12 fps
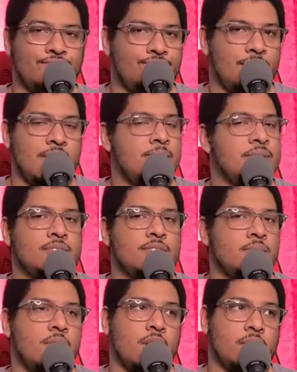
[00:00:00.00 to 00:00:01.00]
it misses the
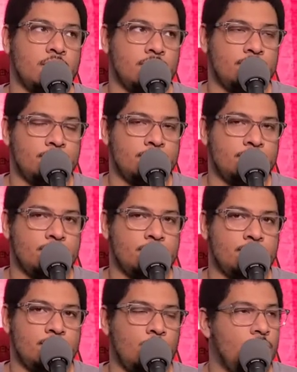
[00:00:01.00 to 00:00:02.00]
mark,
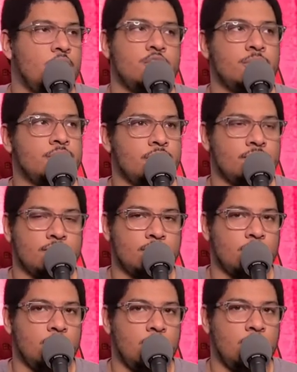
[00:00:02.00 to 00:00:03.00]
one hundred percent.
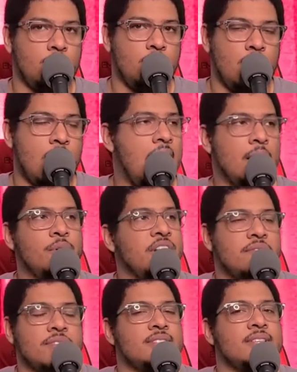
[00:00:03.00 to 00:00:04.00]
I would
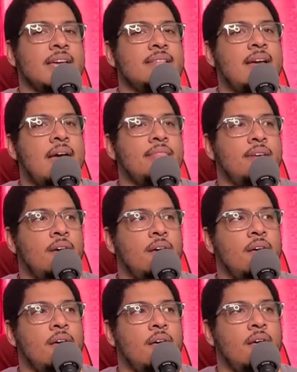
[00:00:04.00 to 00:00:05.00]
even say that
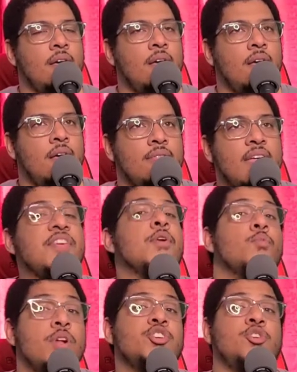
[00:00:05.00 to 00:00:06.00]
the that the
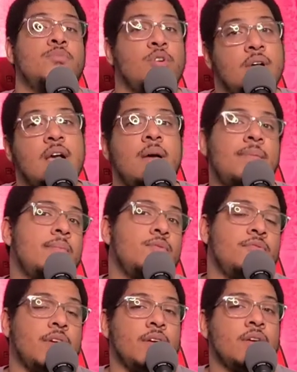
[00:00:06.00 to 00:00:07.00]
original Mortal Kombat
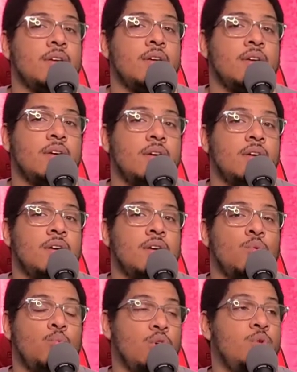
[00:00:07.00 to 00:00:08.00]
movie
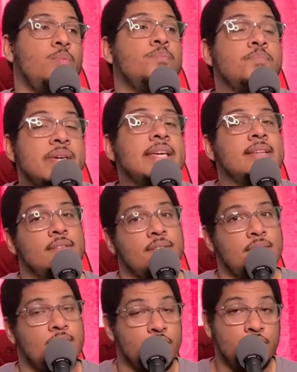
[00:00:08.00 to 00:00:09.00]
would beat
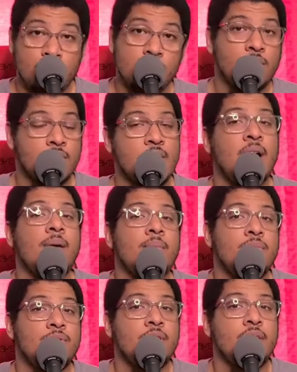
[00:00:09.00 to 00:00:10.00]
the new Mortal Kombat
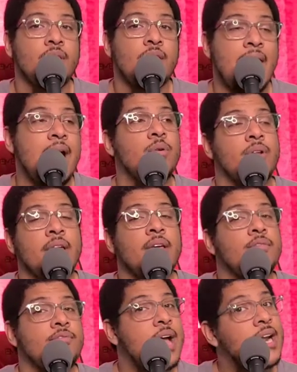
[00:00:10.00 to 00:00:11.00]
movie out in
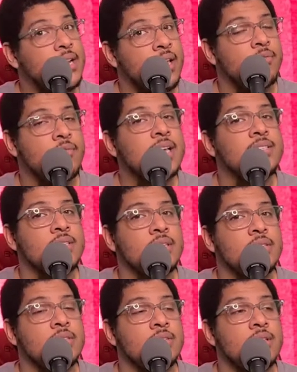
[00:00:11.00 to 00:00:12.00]
fight in fight
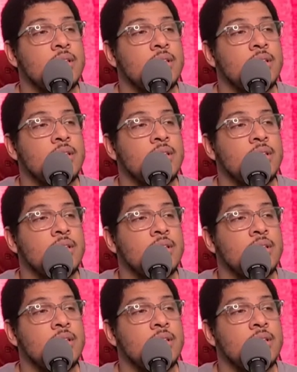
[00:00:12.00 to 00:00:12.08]
scenes